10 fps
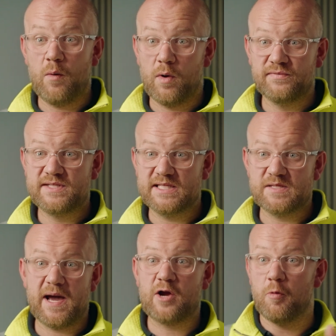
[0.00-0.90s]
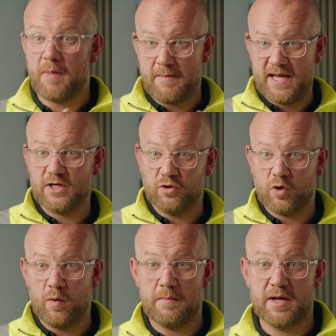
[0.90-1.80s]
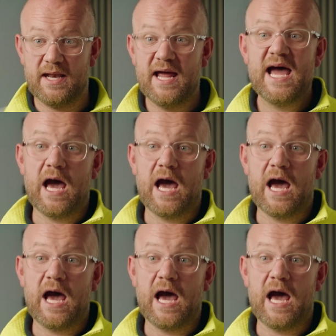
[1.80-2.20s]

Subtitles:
want it to back up my medical equipment,